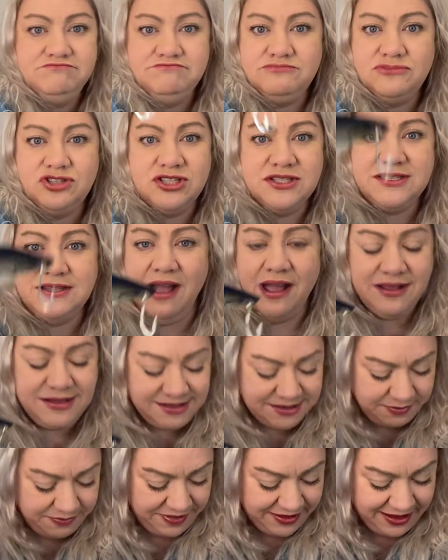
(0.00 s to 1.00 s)
Just not
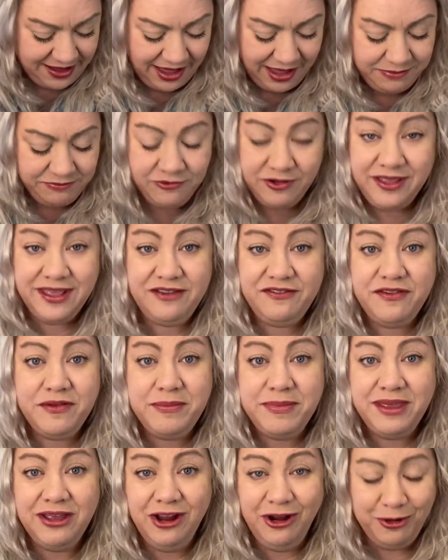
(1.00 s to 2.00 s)
something I'm really
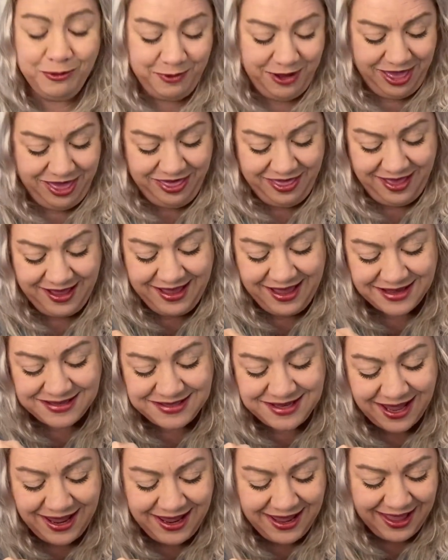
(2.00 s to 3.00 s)
familiar with. I guess
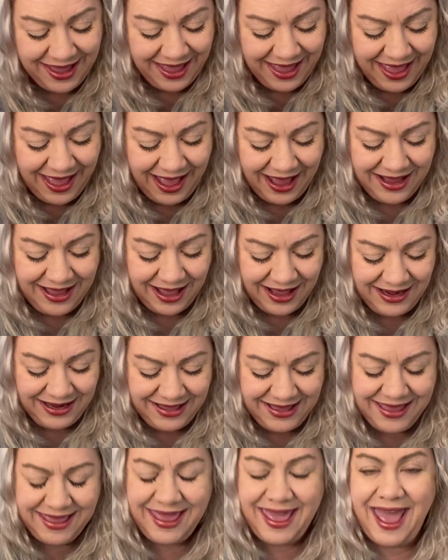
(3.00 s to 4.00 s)
I kind
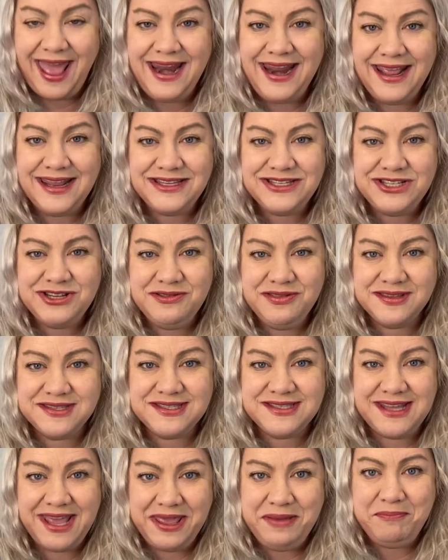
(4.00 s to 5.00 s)
of get into the
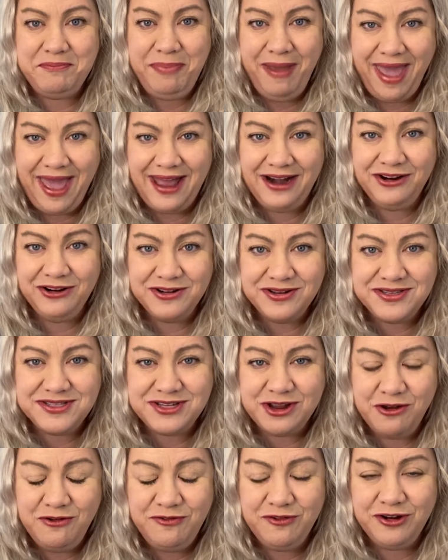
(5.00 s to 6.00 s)
same patterns
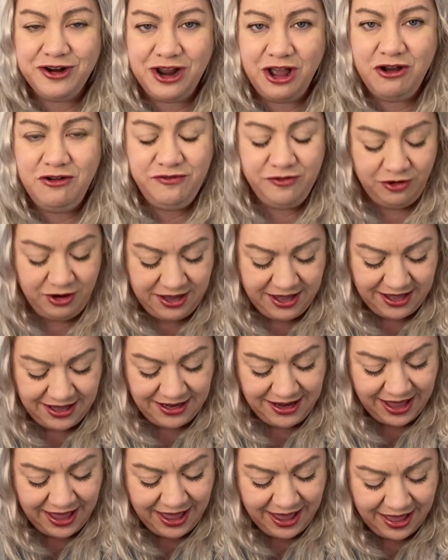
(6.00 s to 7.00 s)
over and over
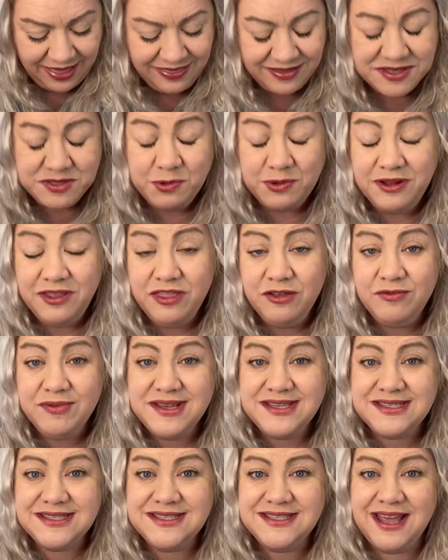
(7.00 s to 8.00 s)
again. And that's one of the
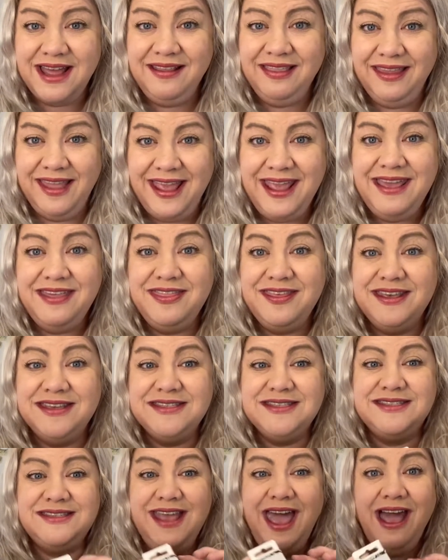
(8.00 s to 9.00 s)
reasons I like
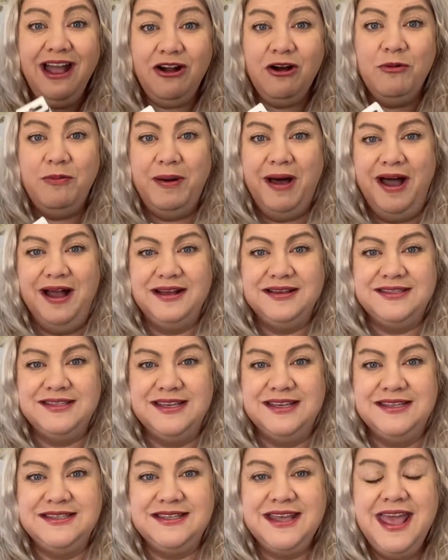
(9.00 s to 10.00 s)
these tackle
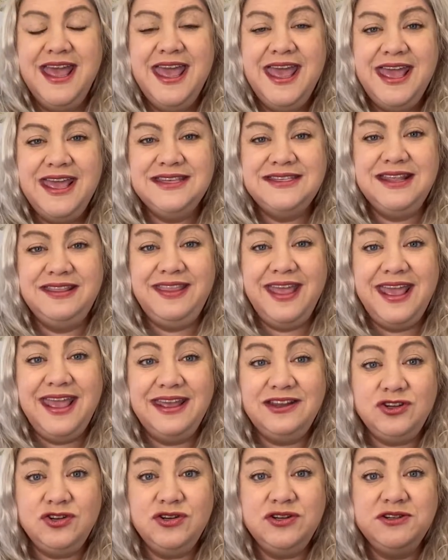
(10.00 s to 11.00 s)
boxes, is that they
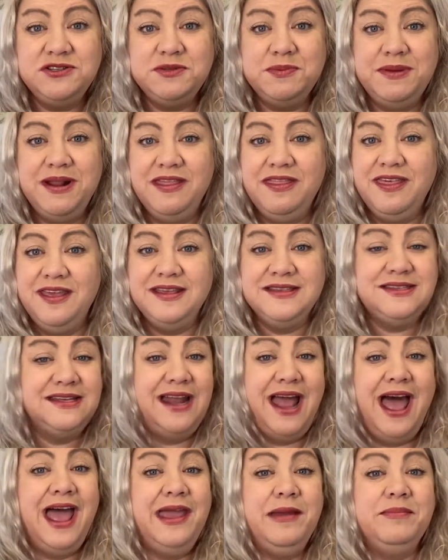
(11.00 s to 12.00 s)
introduce me to things
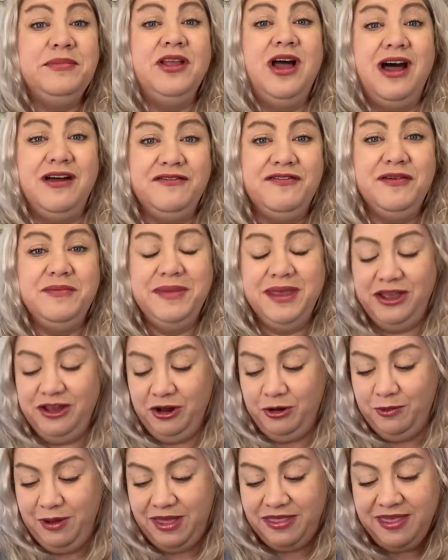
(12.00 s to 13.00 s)
that I am not
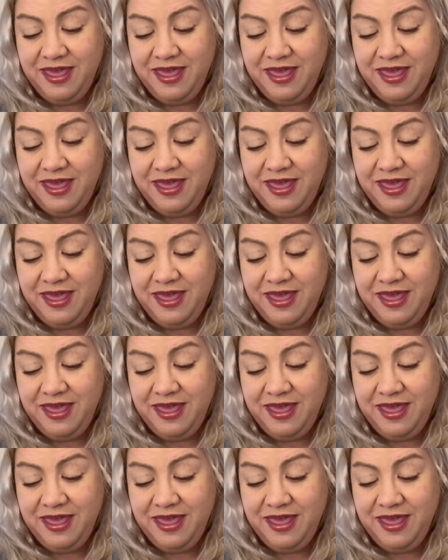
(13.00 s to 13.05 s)
familiar with.